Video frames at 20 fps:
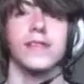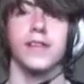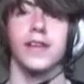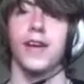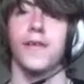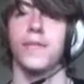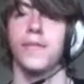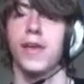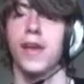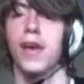
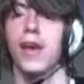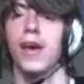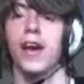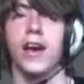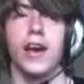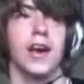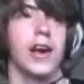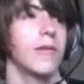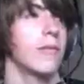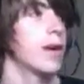
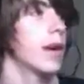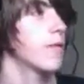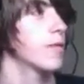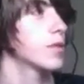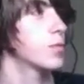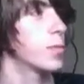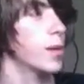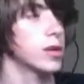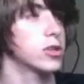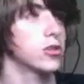Yeah. We have
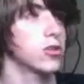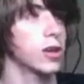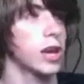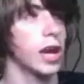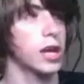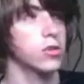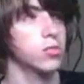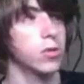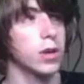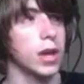a special
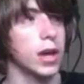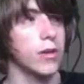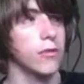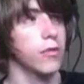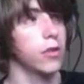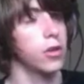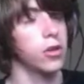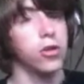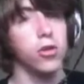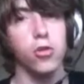guest, we have
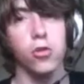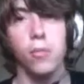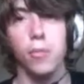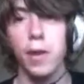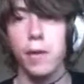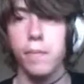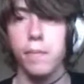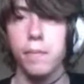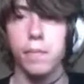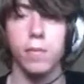a new member.